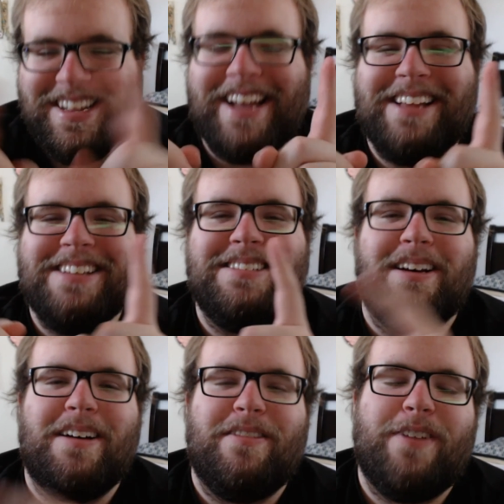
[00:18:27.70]
and
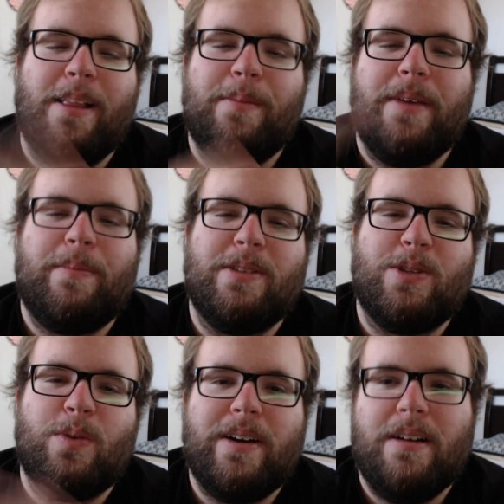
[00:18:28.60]
follow me up on
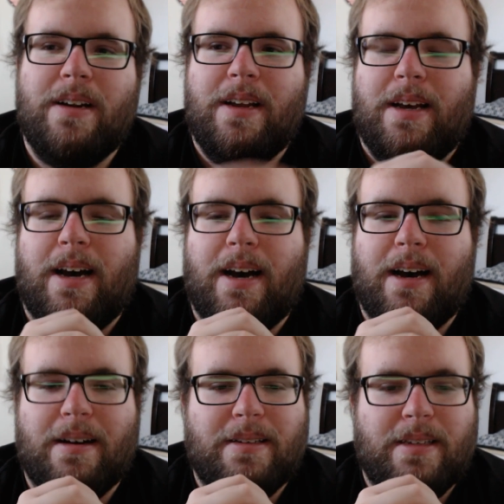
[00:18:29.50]
Twitter.
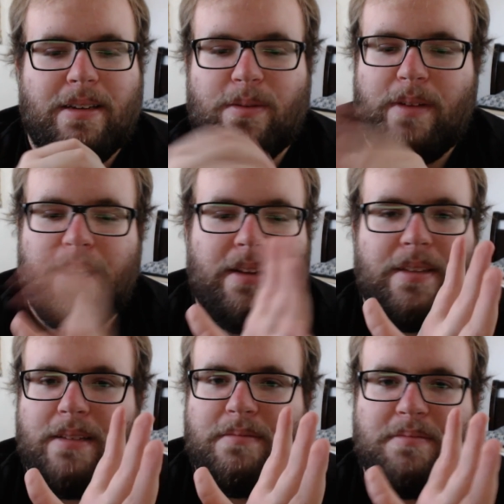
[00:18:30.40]
You know,
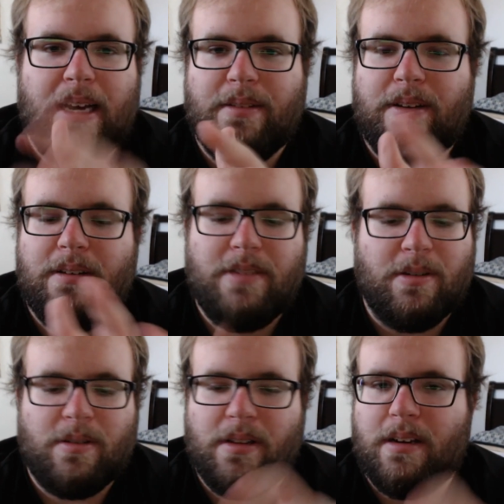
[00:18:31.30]
anything down there, you
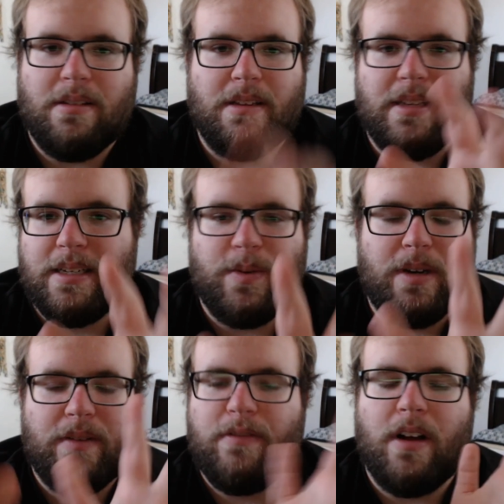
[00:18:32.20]
know, click all the links,
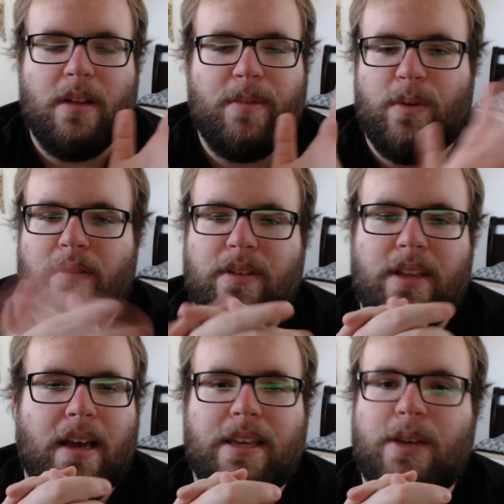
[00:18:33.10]
whatever, follow me wherever the
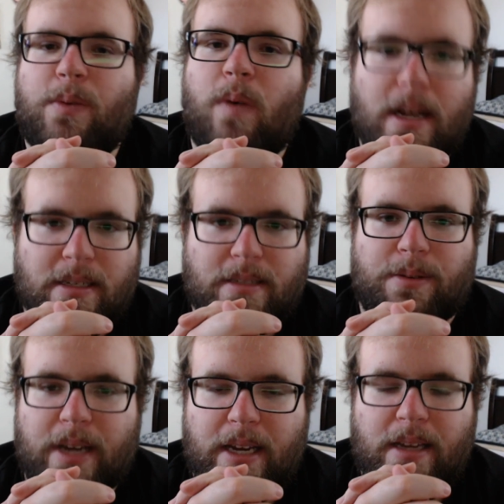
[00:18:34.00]
heck you want,
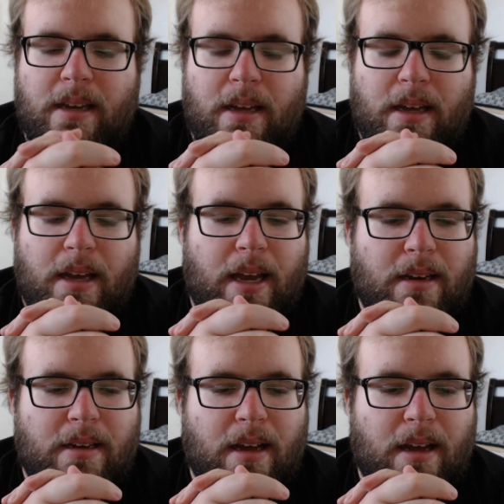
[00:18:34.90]
okay?
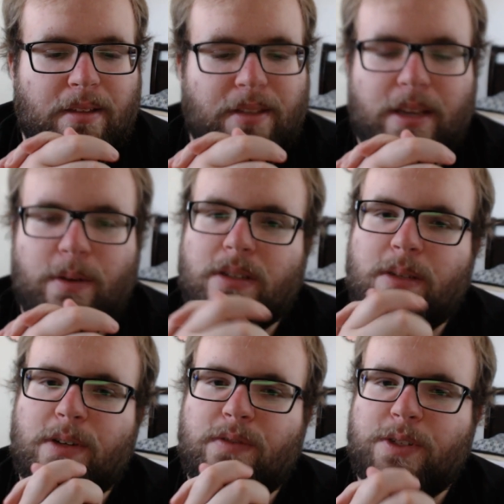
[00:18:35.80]
And thank you all
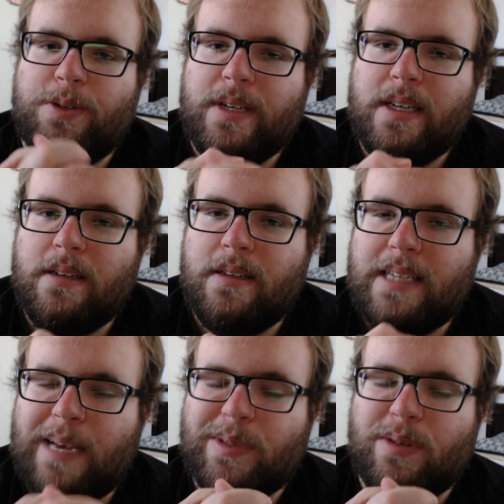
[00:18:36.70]
so much for tuning in to
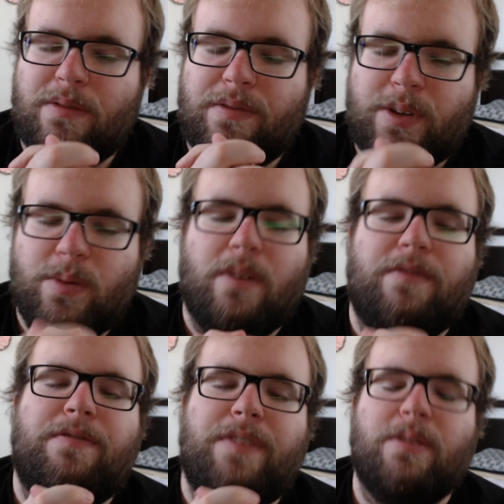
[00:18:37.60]
this episode review of
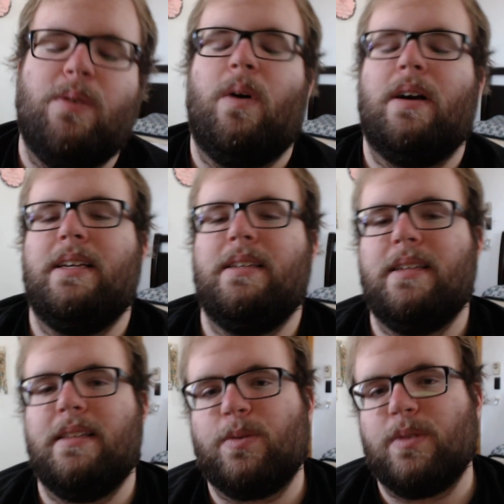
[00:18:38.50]
Fear the Walking
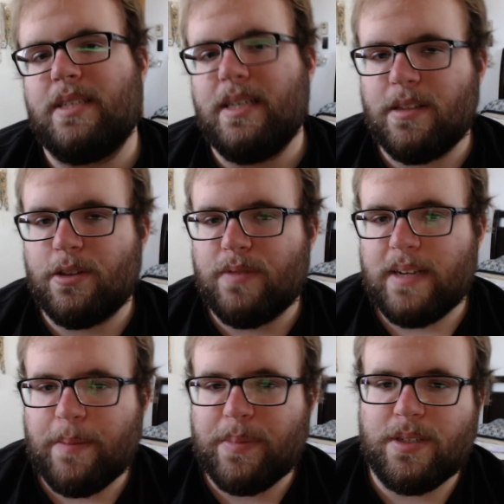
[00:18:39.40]
Dead. This was Season
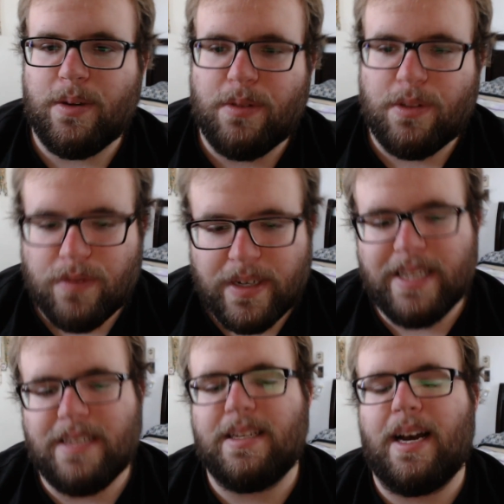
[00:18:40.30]
3, Episode 3,
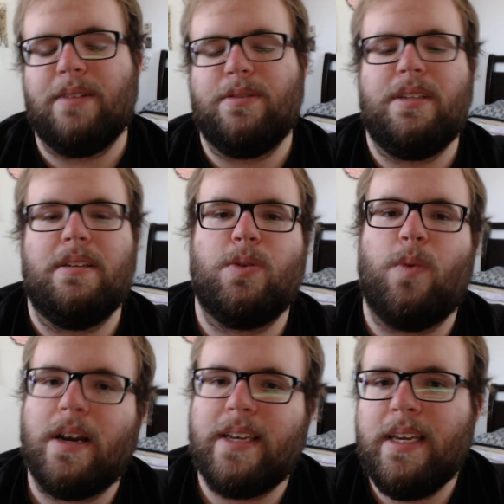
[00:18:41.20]
entitled
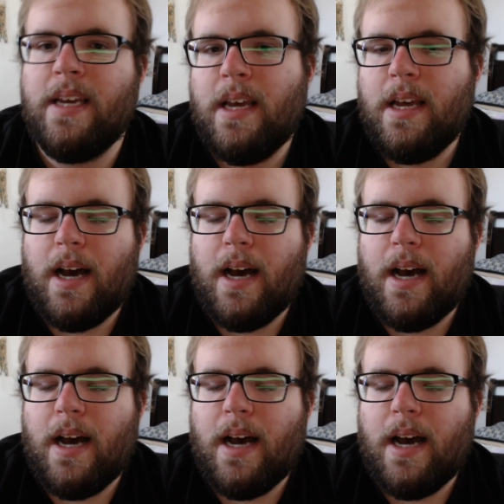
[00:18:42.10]
TEOTWAWKI.